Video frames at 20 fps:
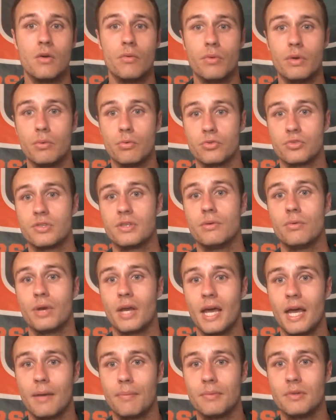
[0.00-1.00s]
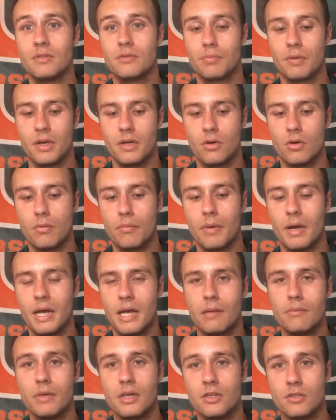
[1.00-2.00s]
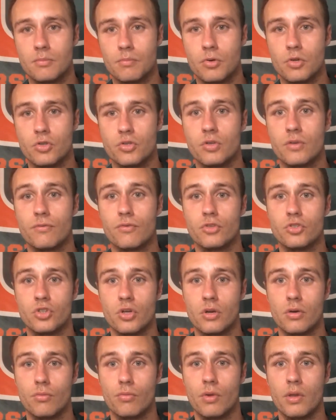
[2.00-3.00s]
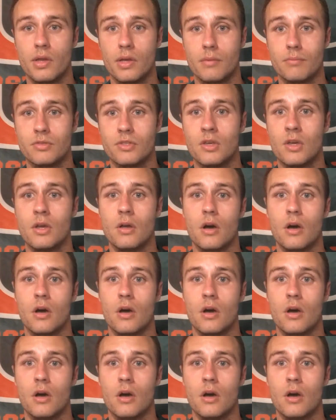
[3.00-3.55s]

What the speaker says: We will see what happens, but I know Miami is pushing for Jared Williams,